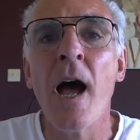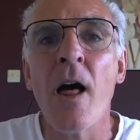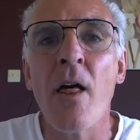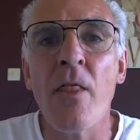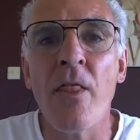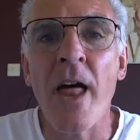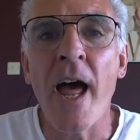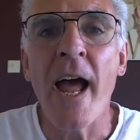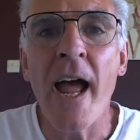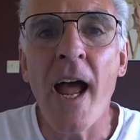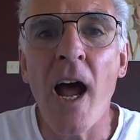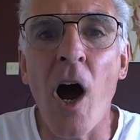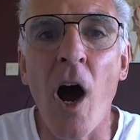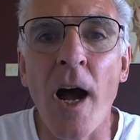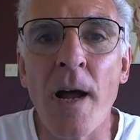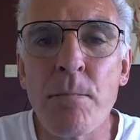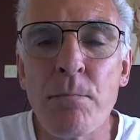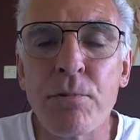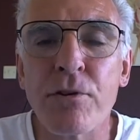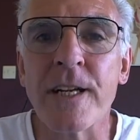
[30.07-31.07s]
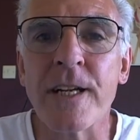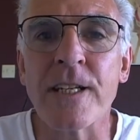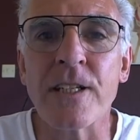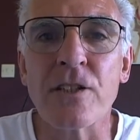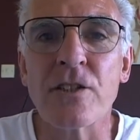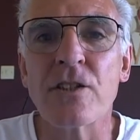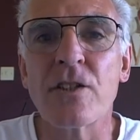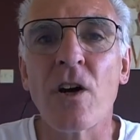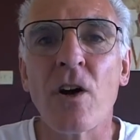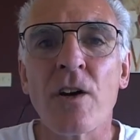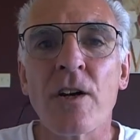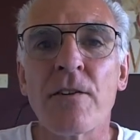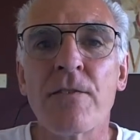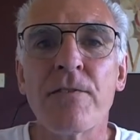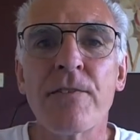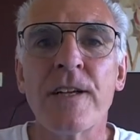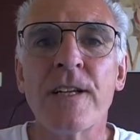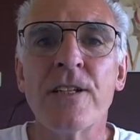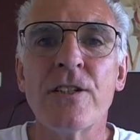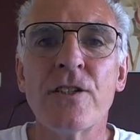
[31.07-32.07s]
There I preached on
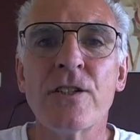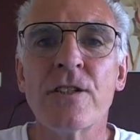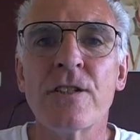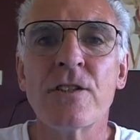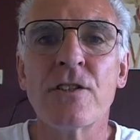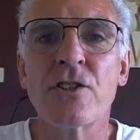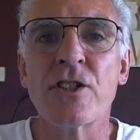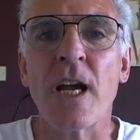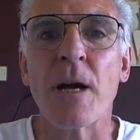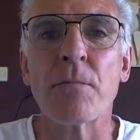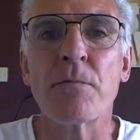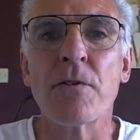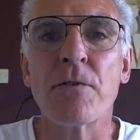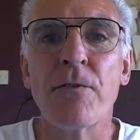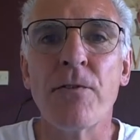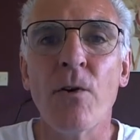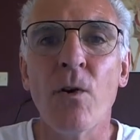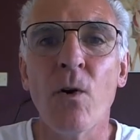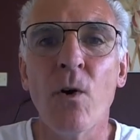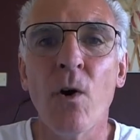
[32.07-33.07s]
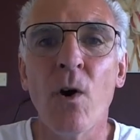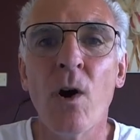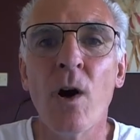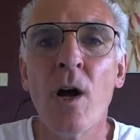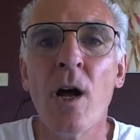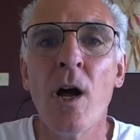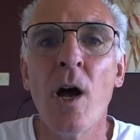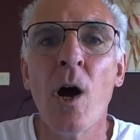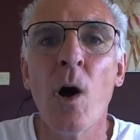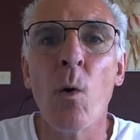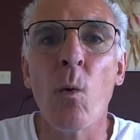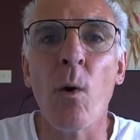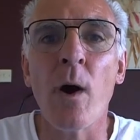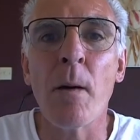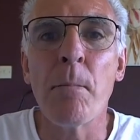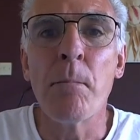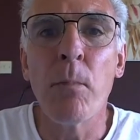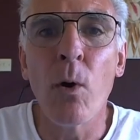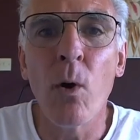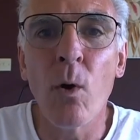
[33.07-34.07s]
Ephesians chapter 4,
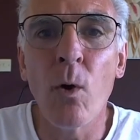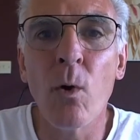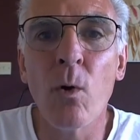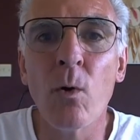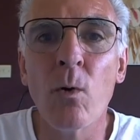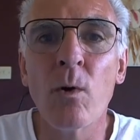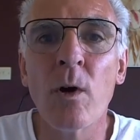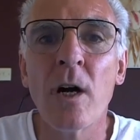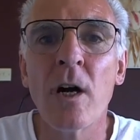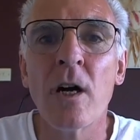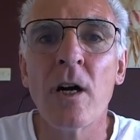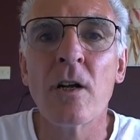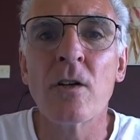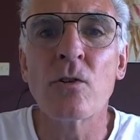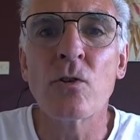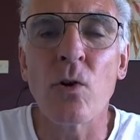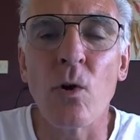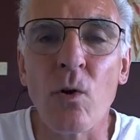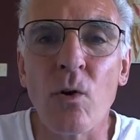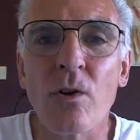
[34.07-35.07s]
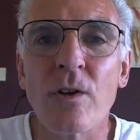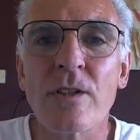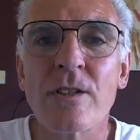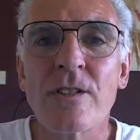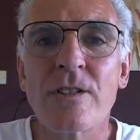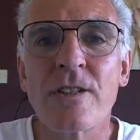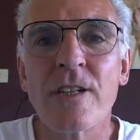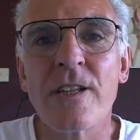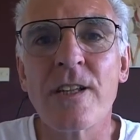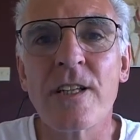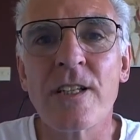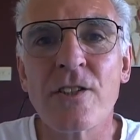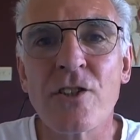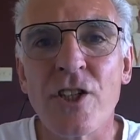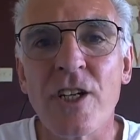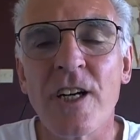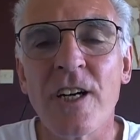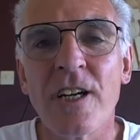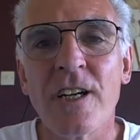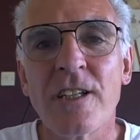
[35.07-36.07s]
where Paul talks to the
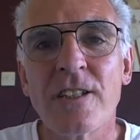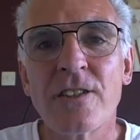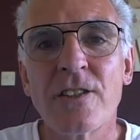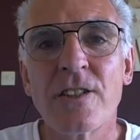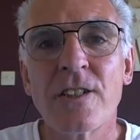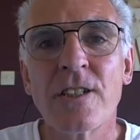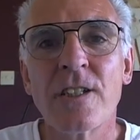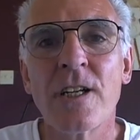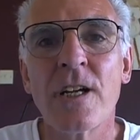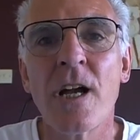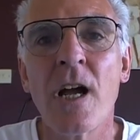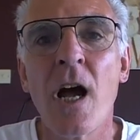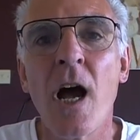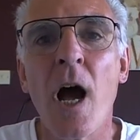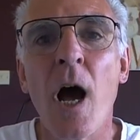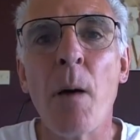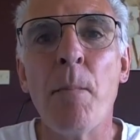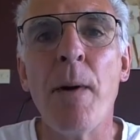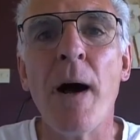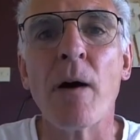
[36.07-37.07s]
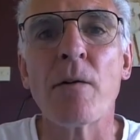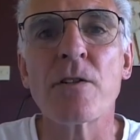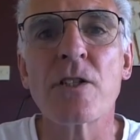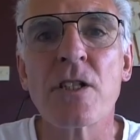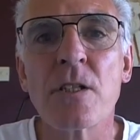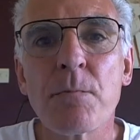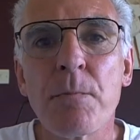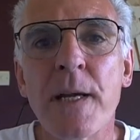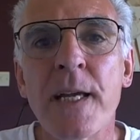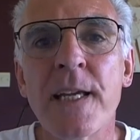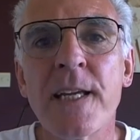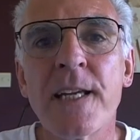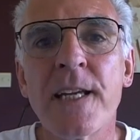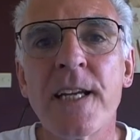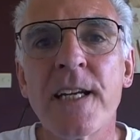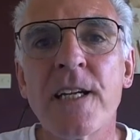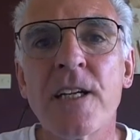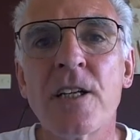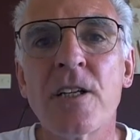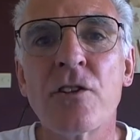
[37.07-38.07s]
church about
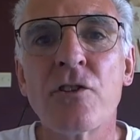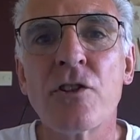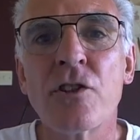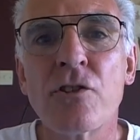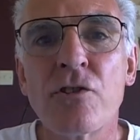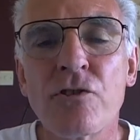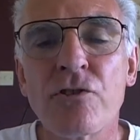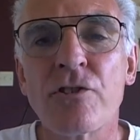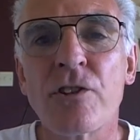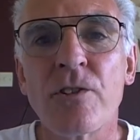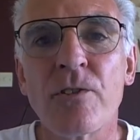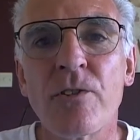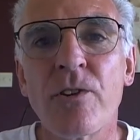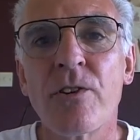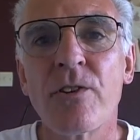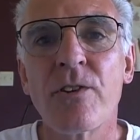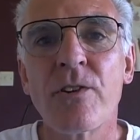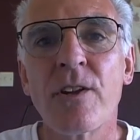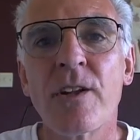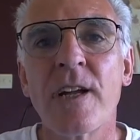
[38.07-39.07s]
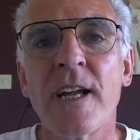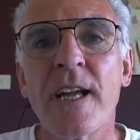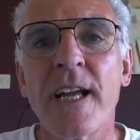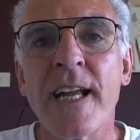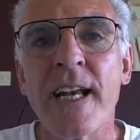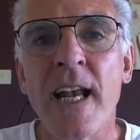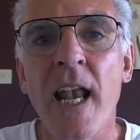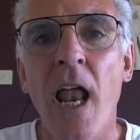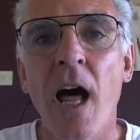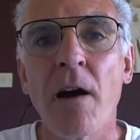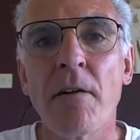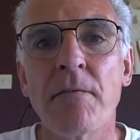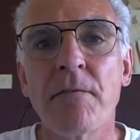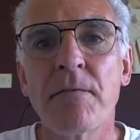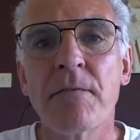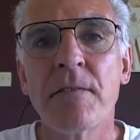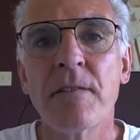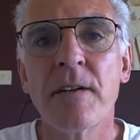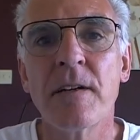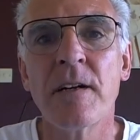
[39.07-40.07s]
speaking the truth in love,
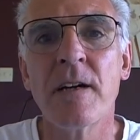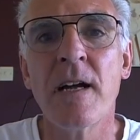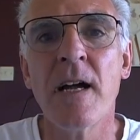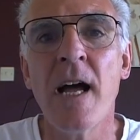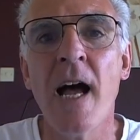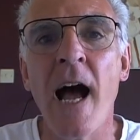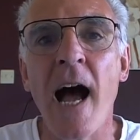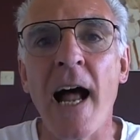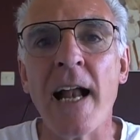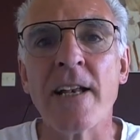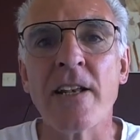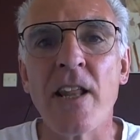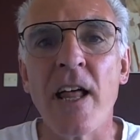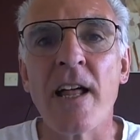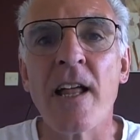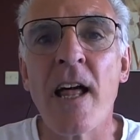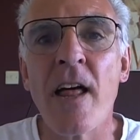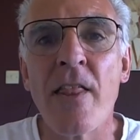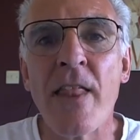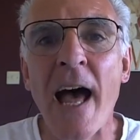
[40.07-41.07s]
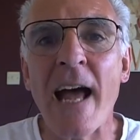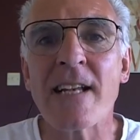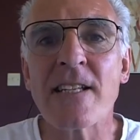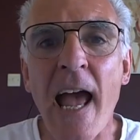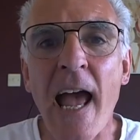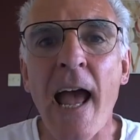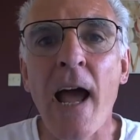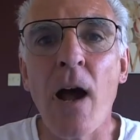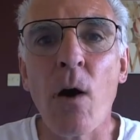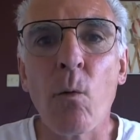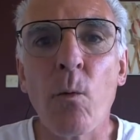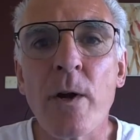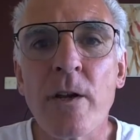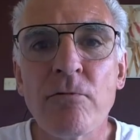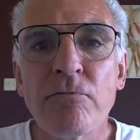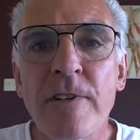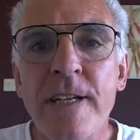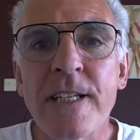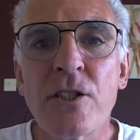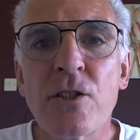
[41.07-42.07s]
and that's how we
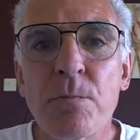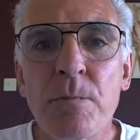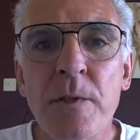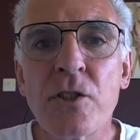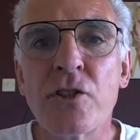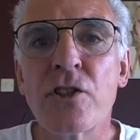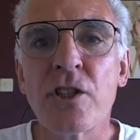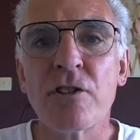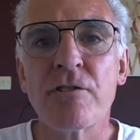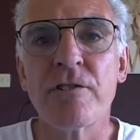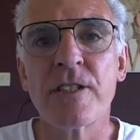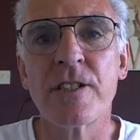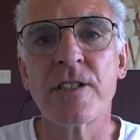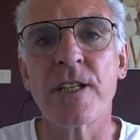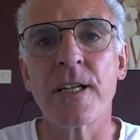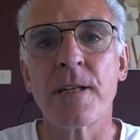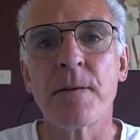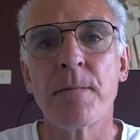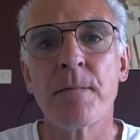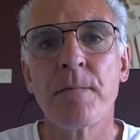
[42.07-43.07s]
reach maturity.